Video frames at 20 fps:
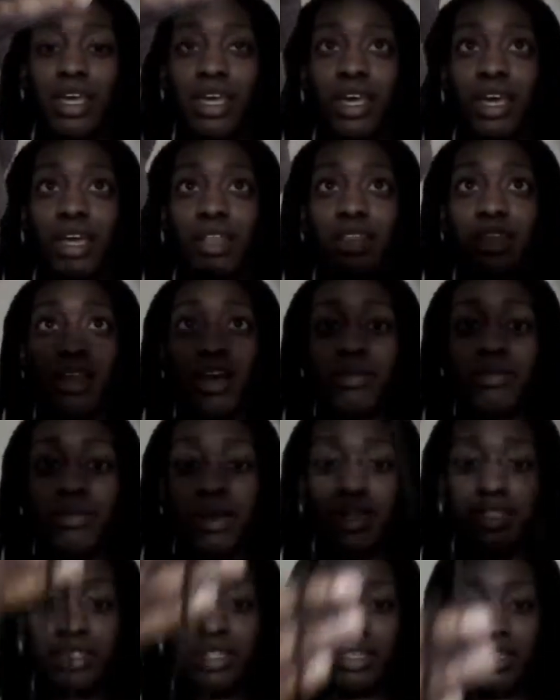And then I
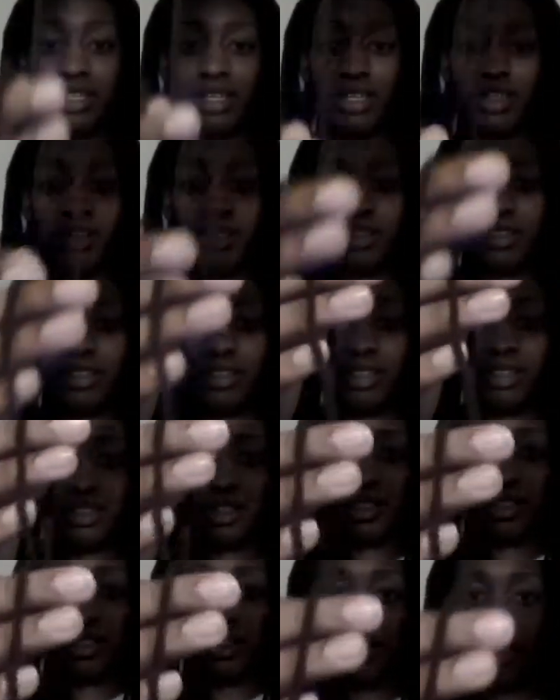basically
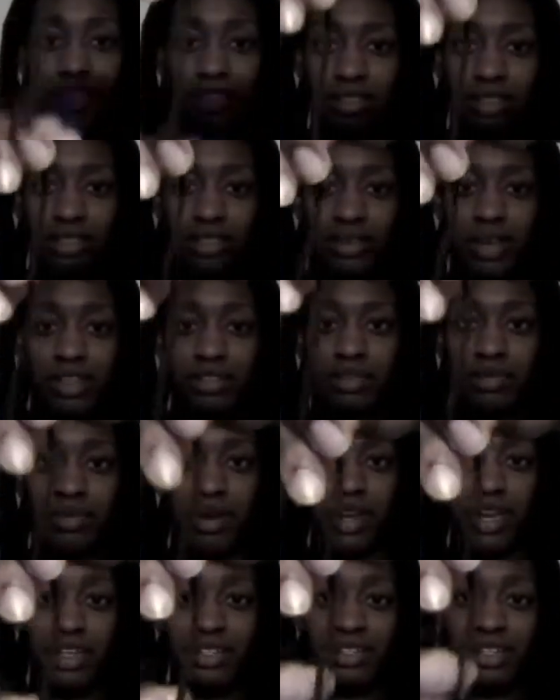Okay, so my
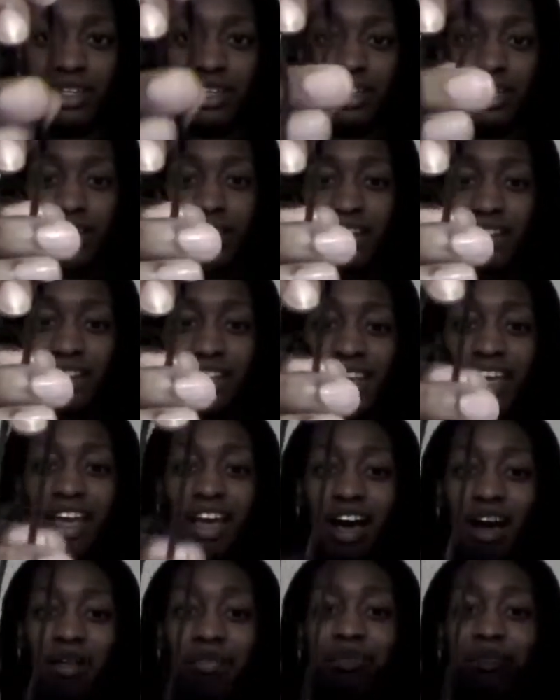hand's here.
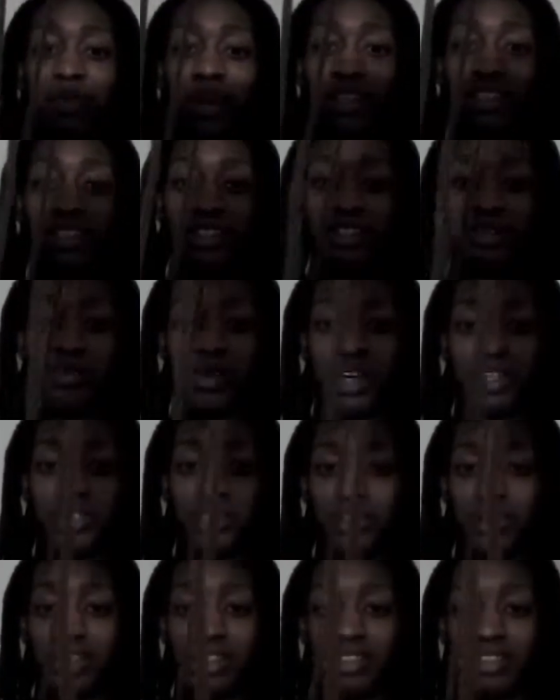I'm basically just
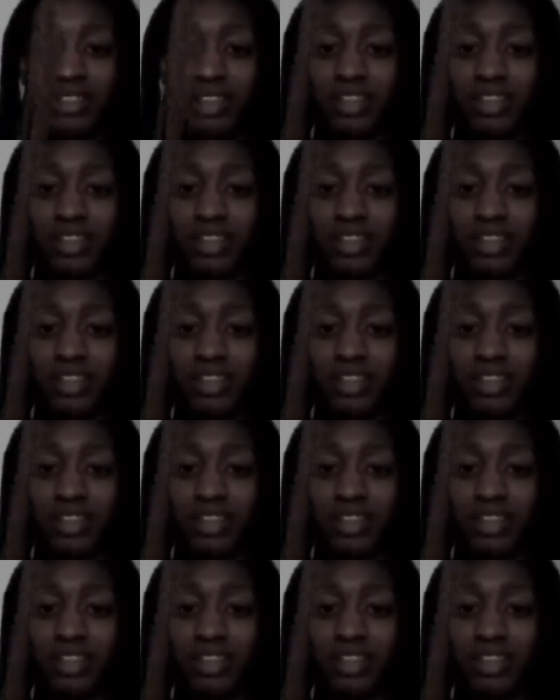measuring.